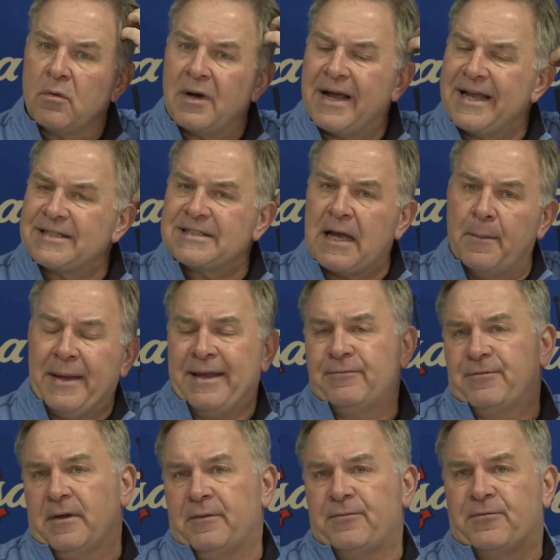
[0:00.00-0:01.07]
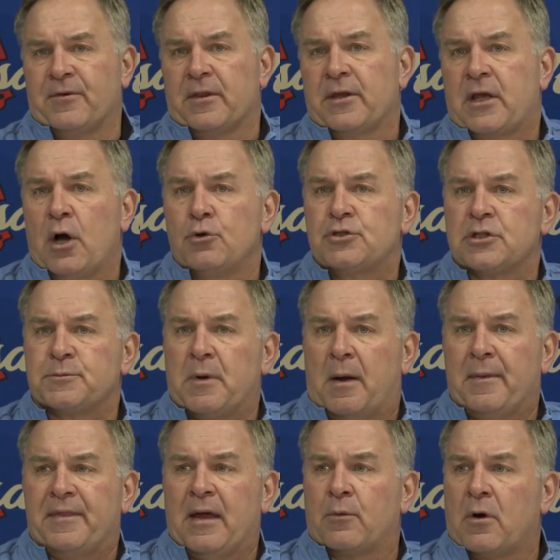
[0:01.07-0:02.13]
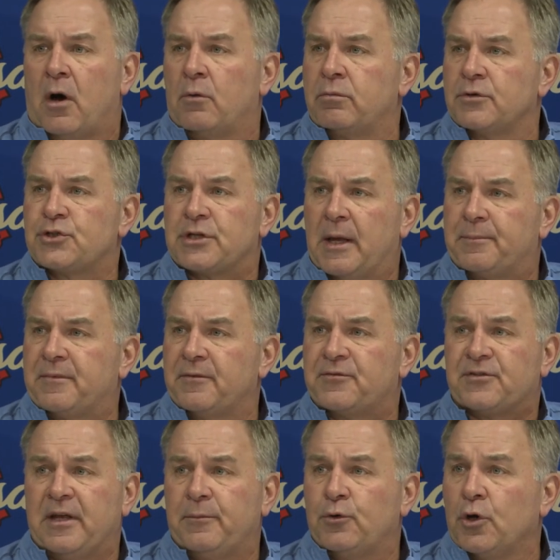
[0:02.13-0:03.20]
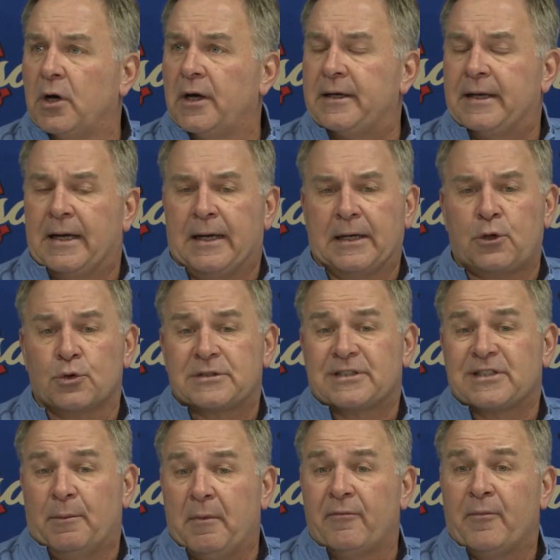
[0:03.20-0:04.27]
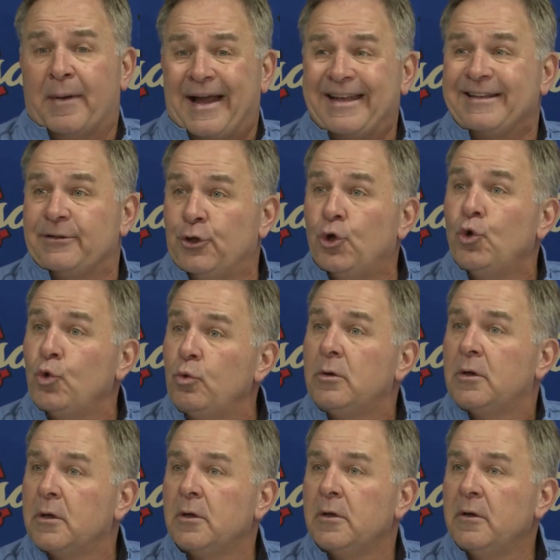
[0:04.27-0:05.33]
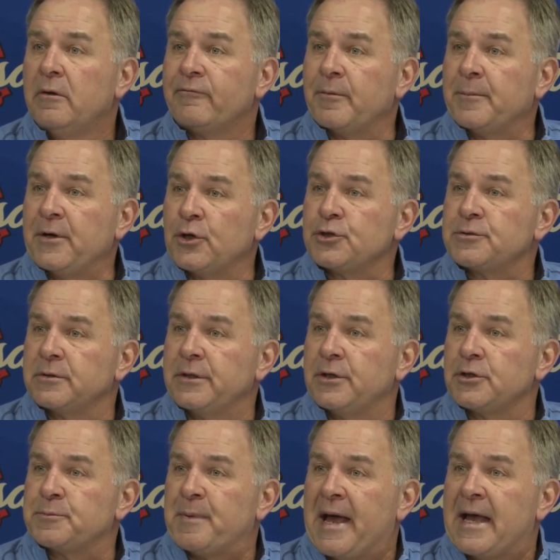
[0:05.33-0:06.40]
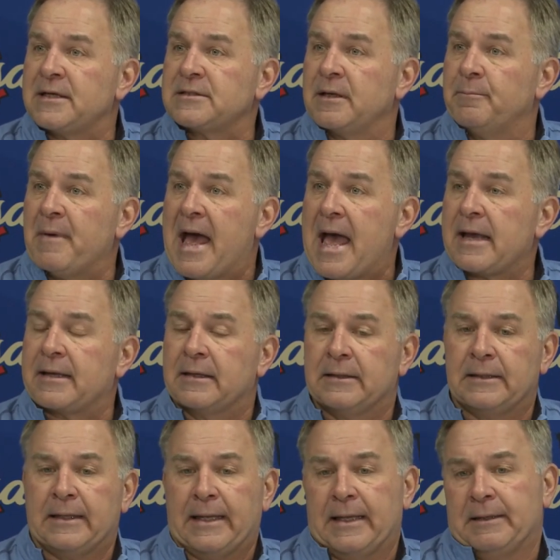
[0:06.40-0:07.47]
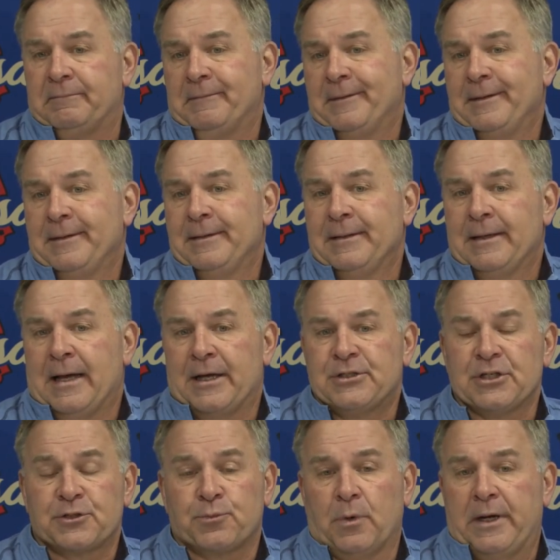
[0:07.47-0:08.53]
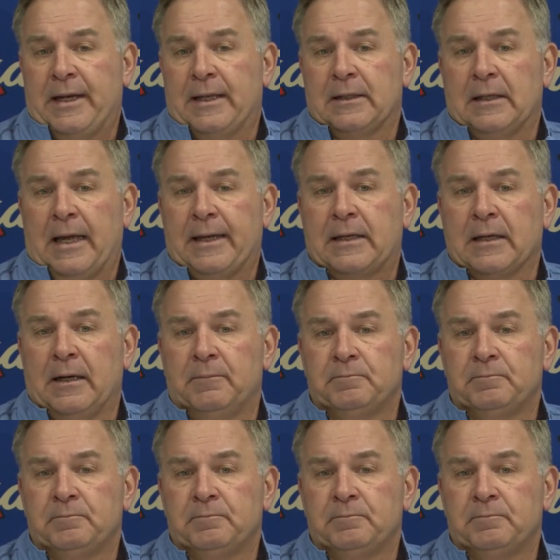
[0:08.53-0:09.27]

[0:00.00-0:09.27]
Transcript: Well, for the coaches, I mean, they were all receptive, seemed good. Of course, some of them I knew from years past and back, and I just went in like